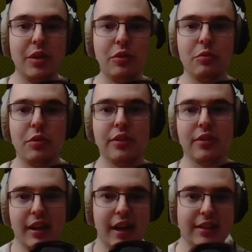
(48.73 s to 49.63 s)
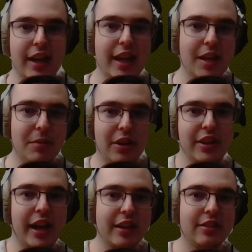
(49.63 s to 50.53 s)
which was attack him on the
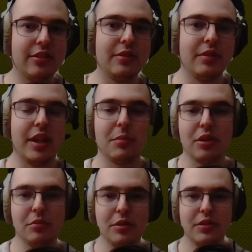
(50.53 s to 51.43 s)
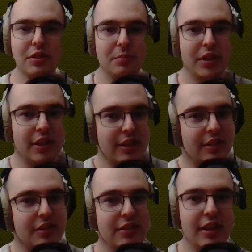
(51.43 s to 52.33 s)
axis of landmark removal,
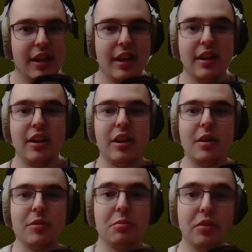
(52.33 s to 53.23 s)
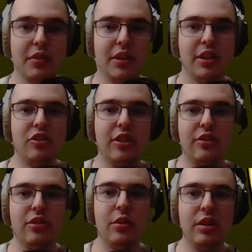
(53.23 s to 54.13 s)
because specifically the Jayce
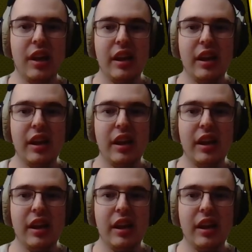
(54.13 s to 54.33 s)
Zoe